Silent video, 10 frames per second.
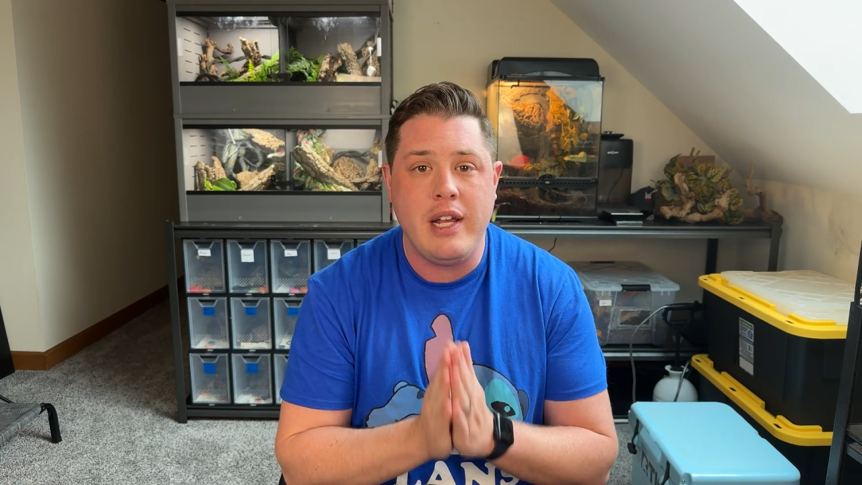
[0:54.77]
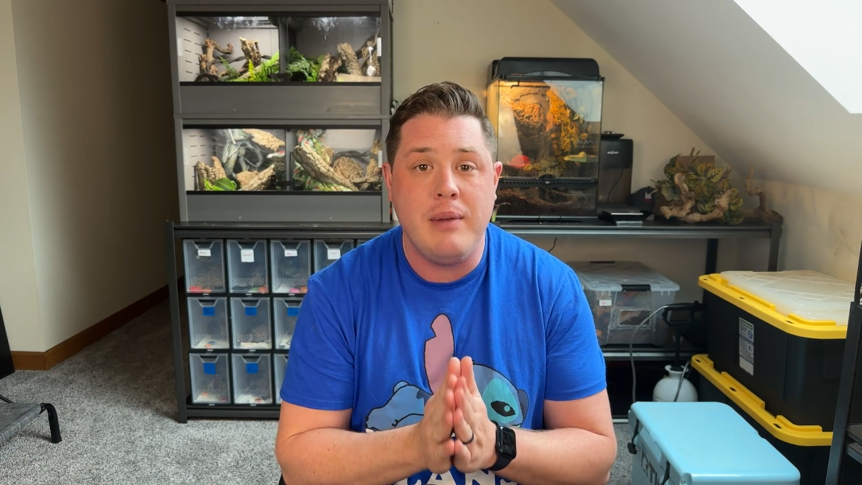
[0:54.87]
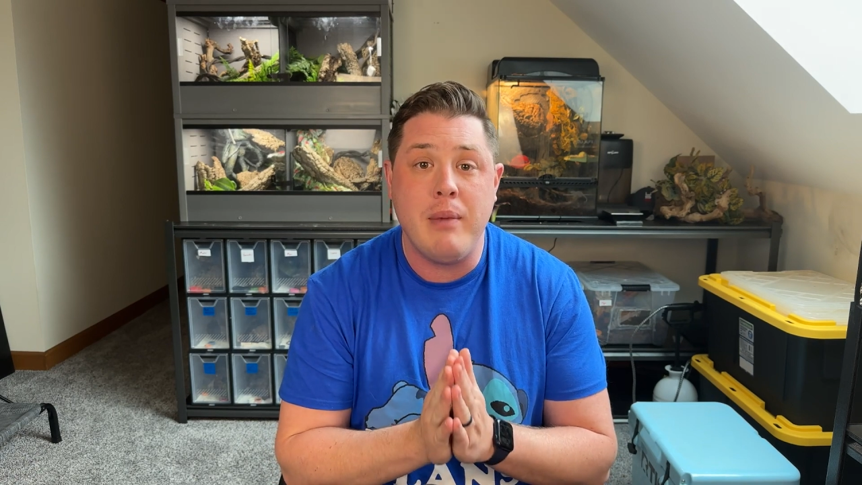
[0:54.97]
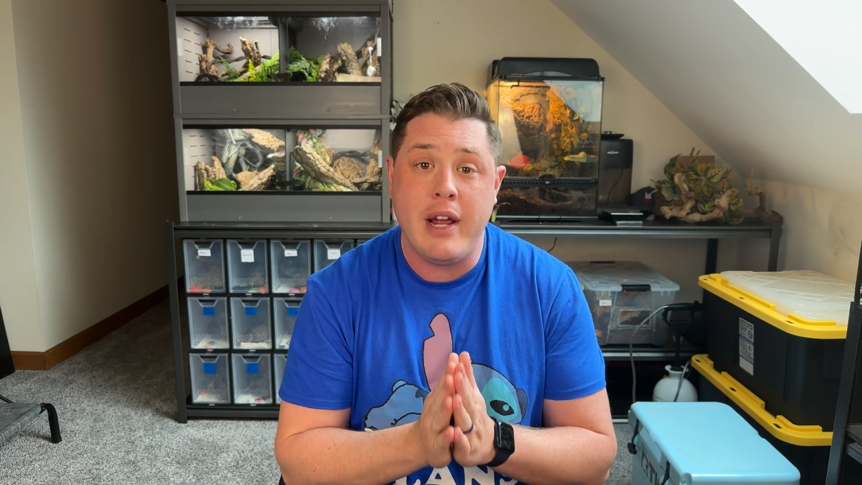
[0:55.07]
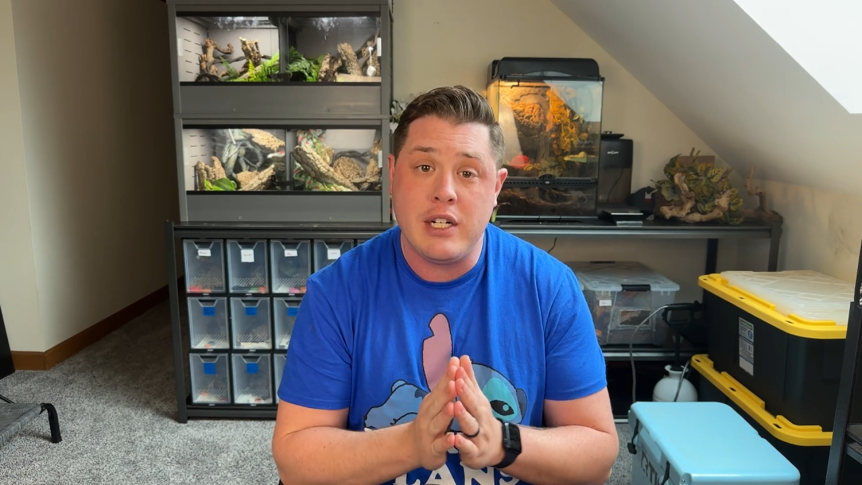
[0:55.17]

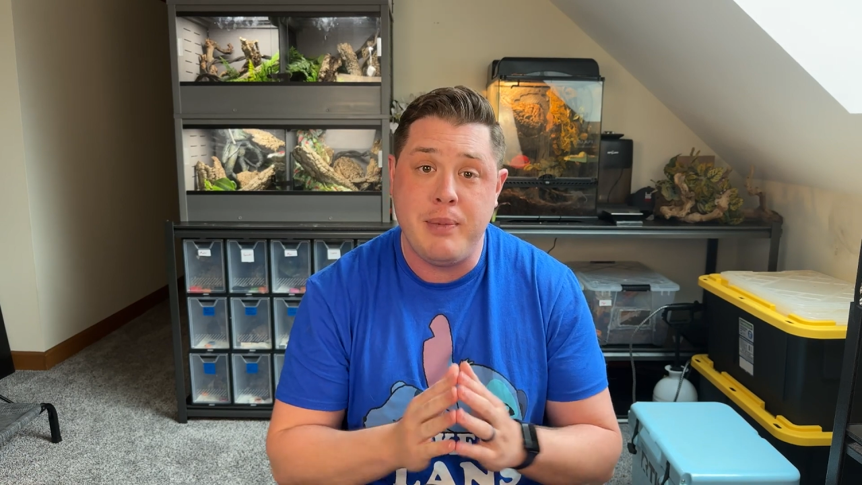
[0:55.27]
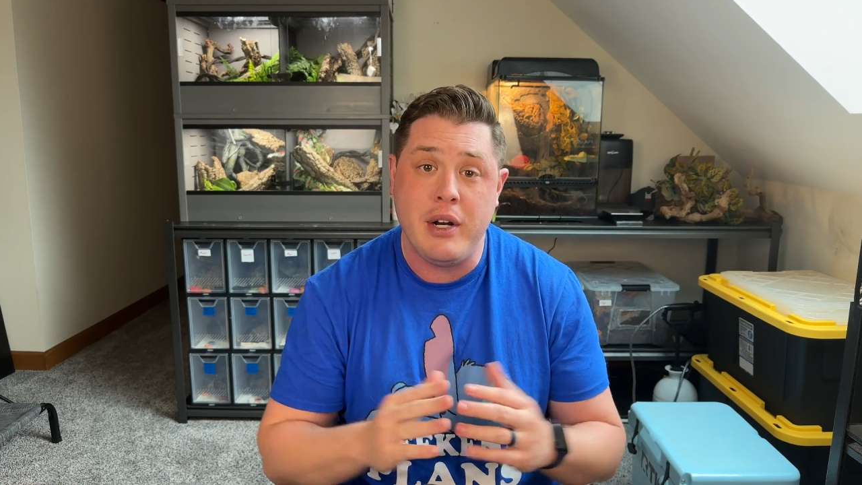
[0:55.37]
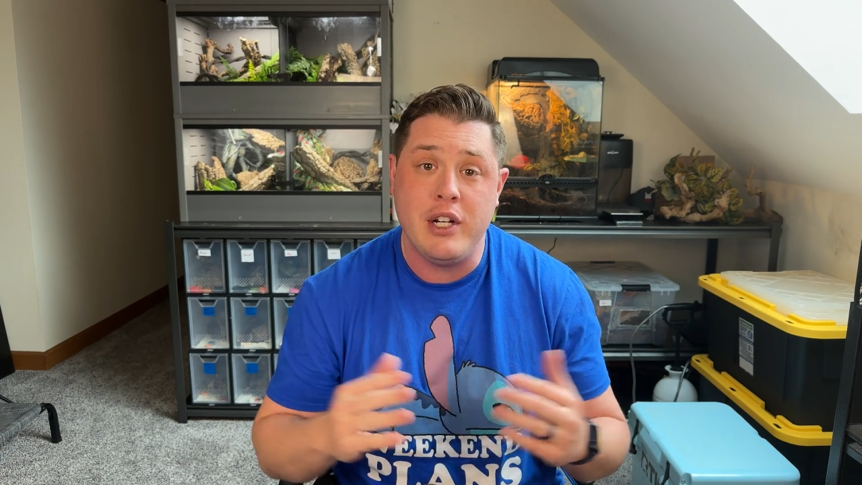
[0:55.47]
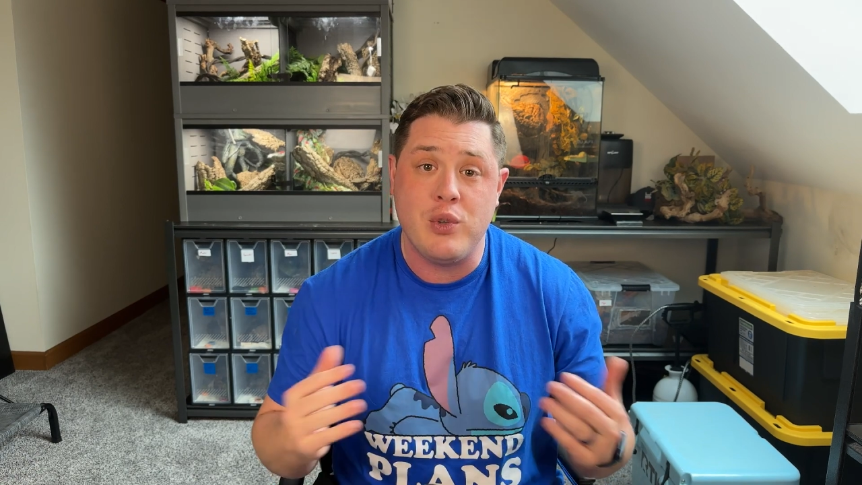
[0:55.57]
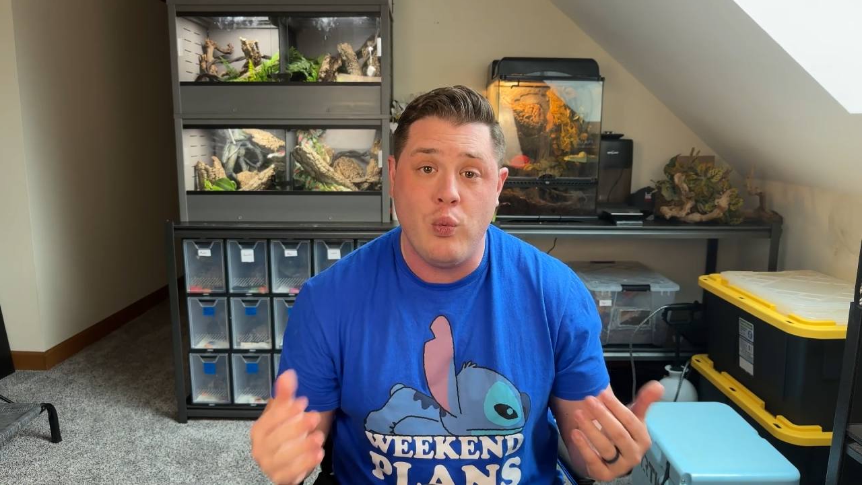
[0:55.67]
in my
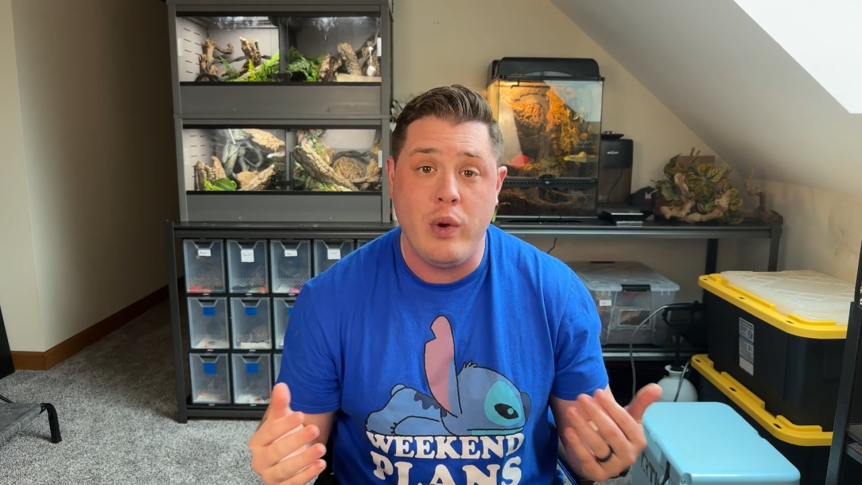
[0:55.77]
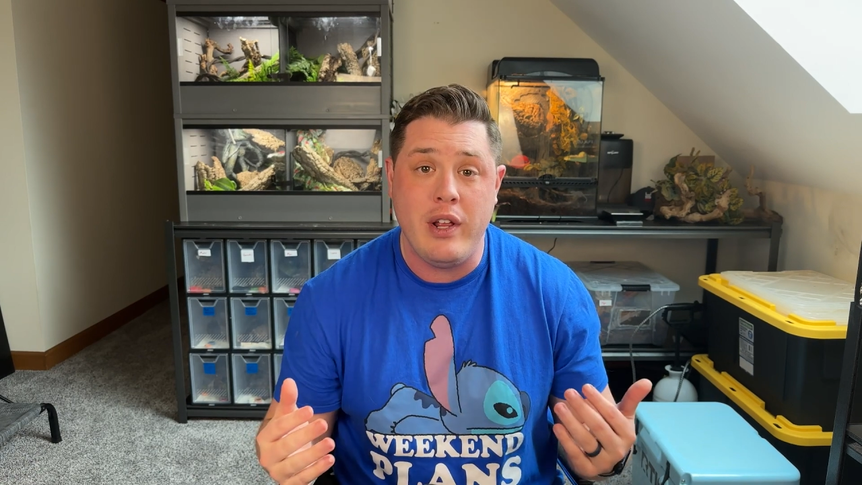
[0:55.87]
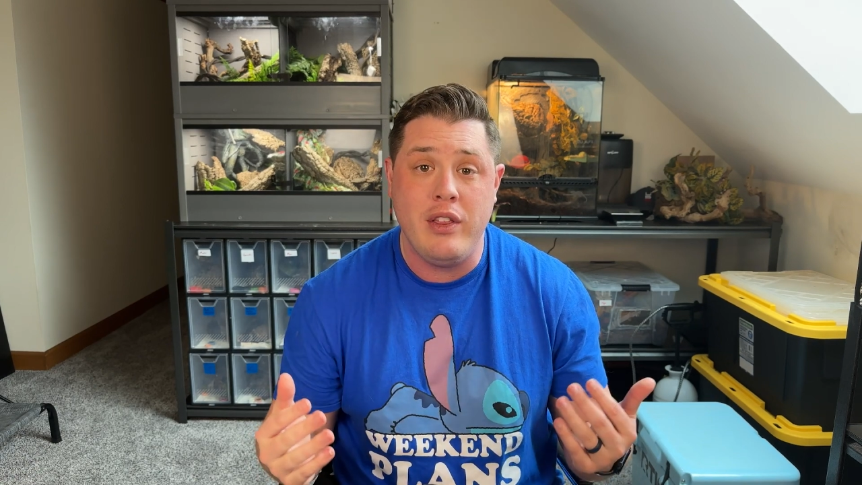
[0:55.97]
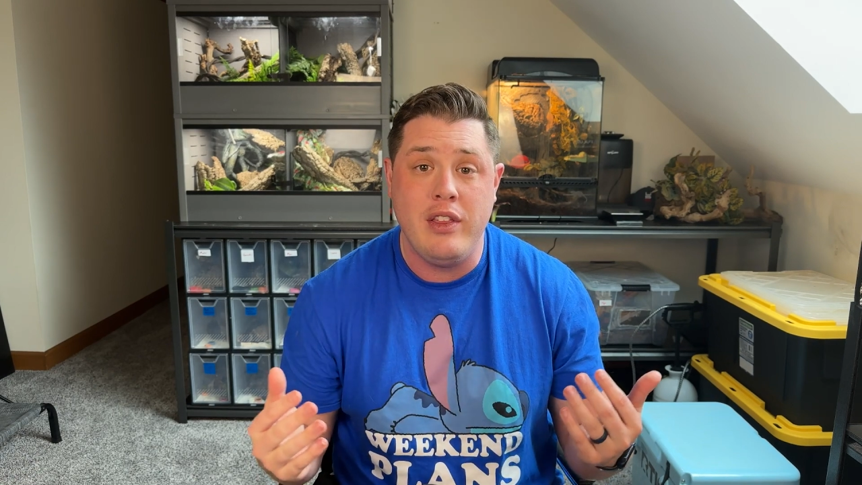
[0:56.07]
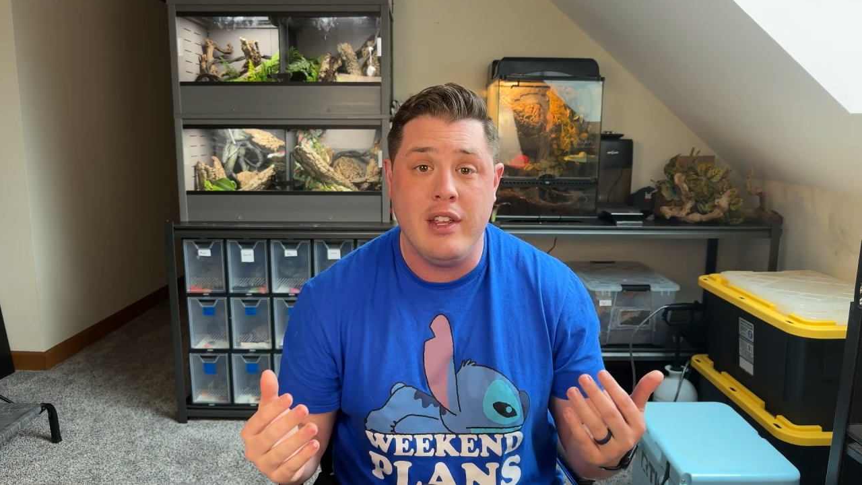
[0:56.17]
experience
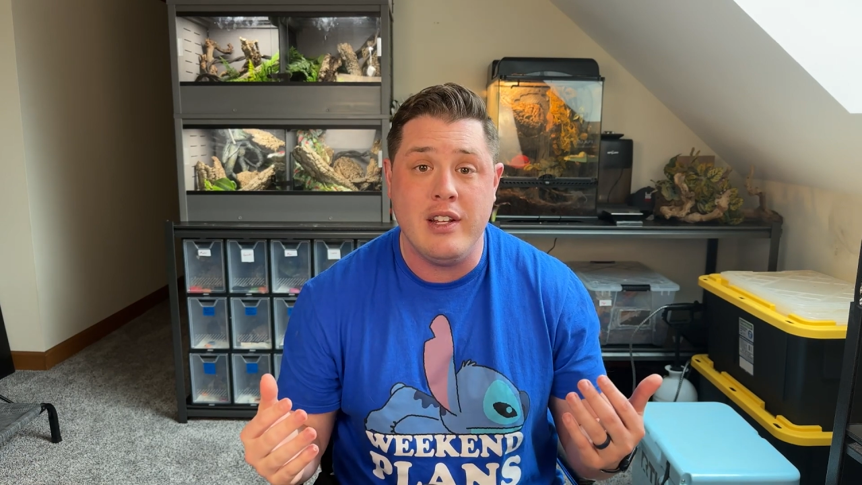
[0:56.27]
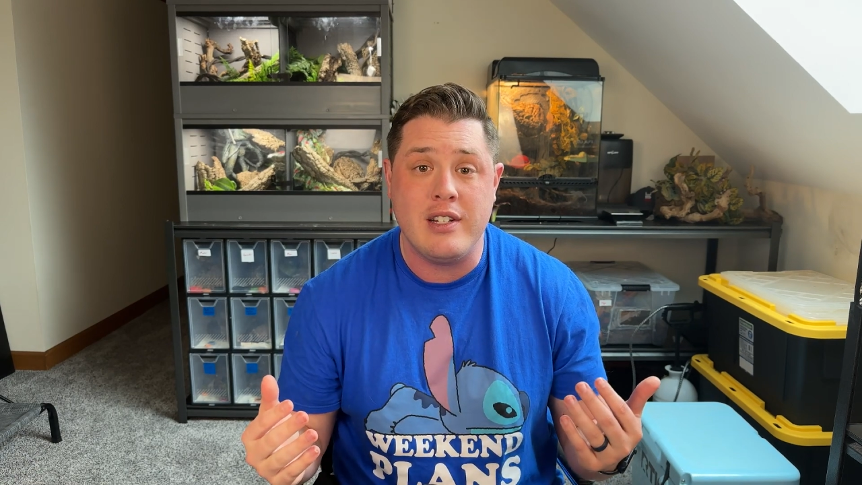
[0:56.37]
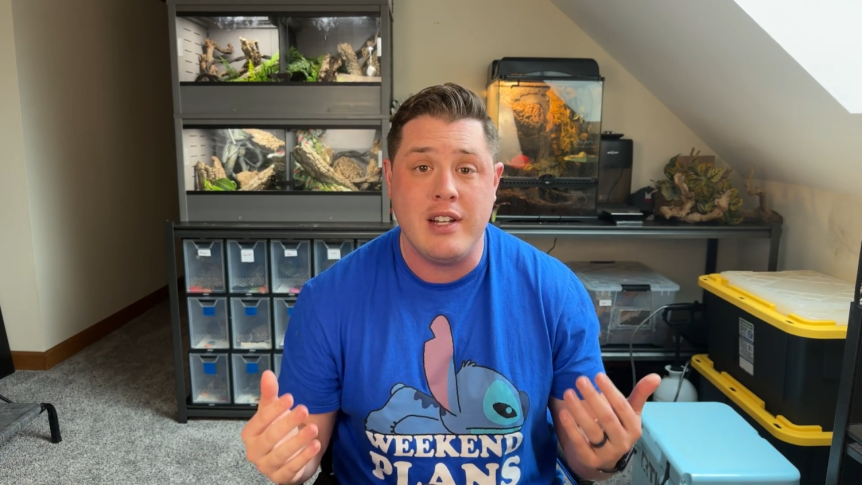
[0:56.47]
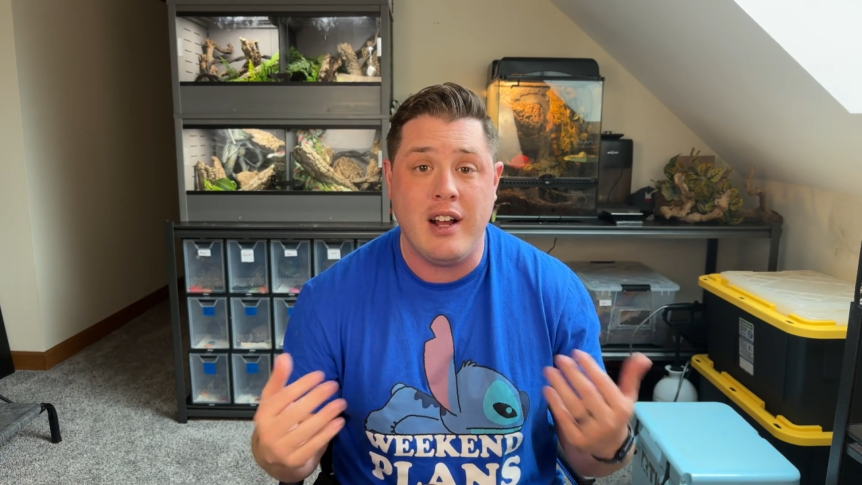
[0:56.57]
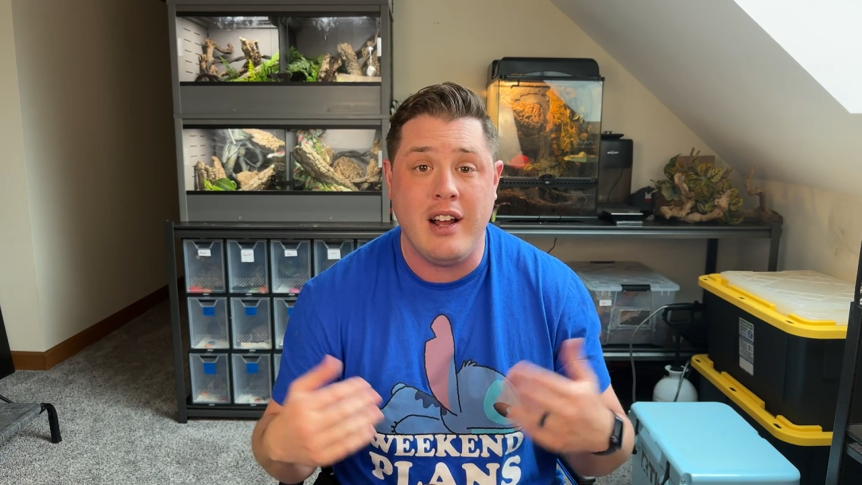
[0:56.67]
with
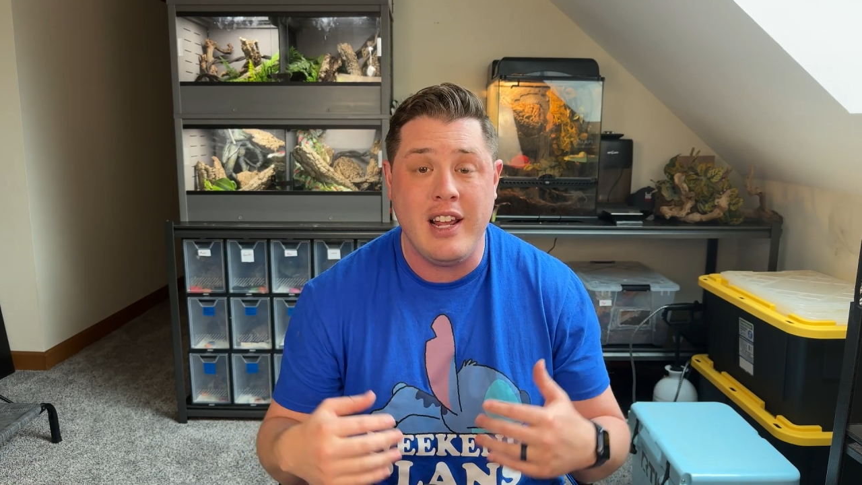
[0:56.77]
this uh,